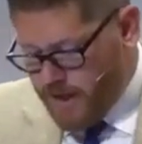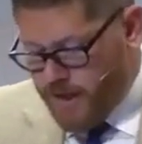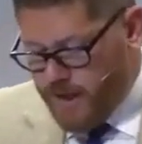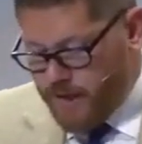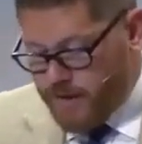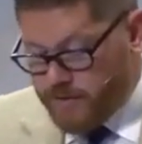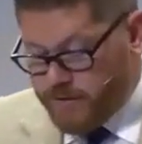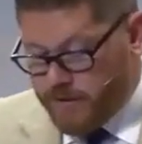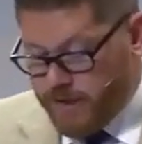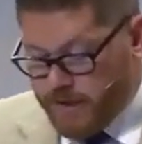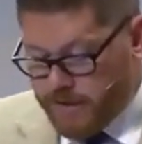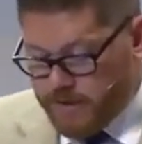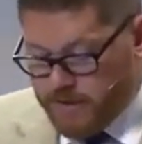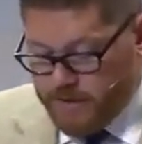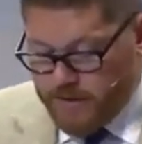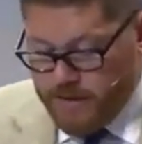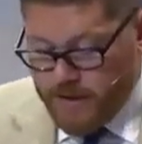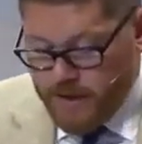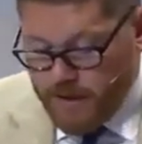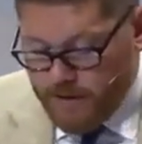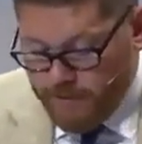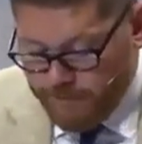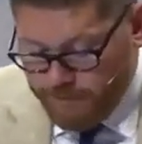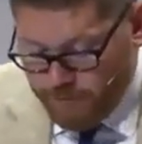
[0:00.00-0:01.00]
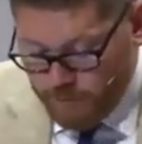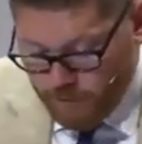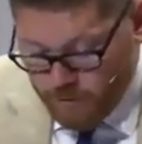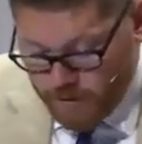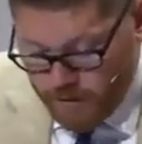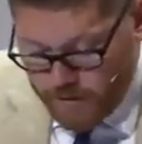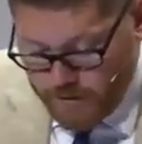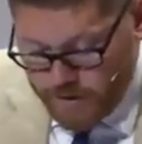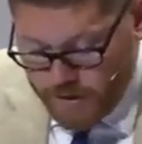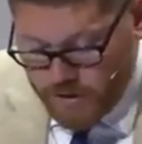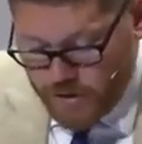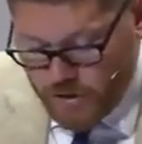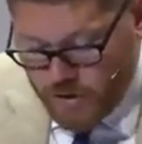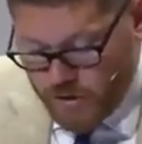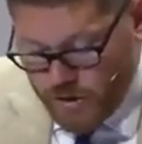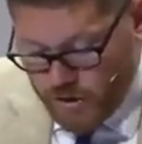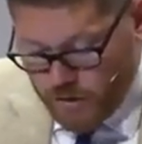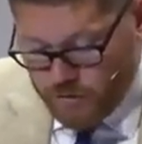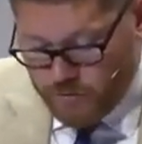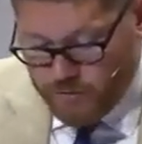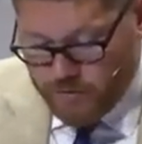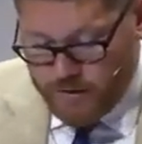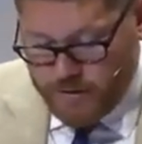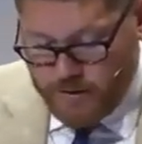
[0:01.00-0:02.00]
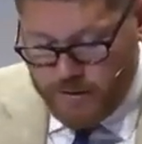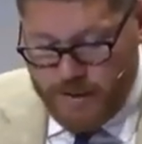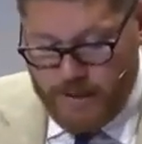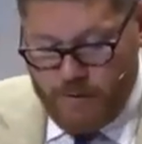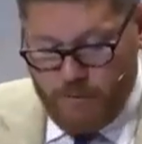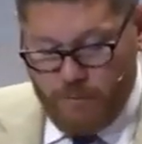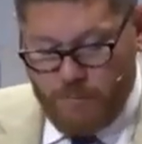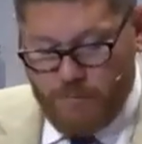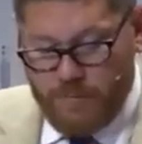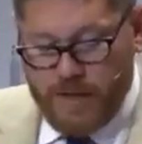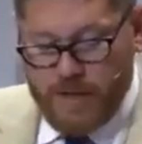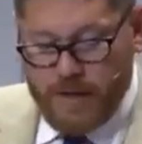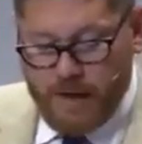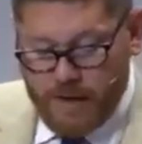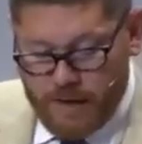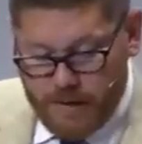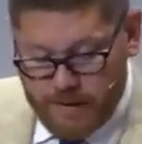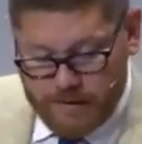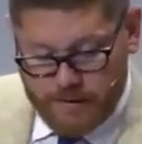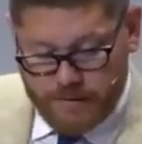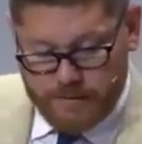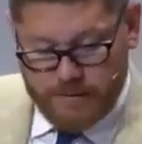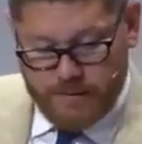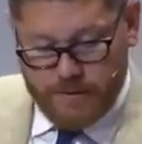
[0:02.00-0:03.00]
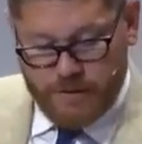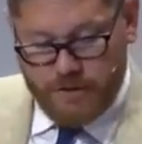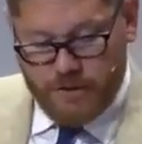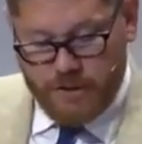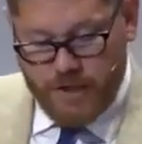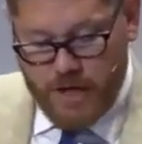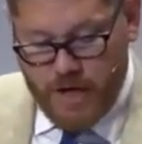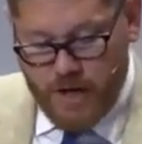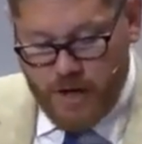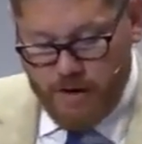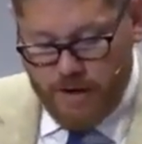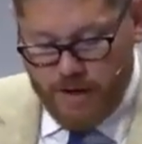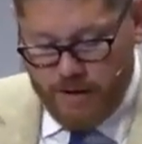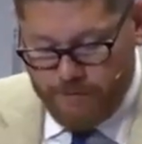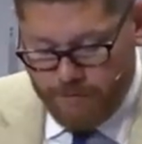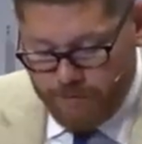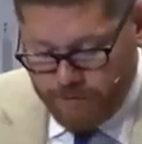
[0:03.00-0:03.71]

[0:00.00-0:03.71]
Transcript: Since therefore the children, that would be us, share in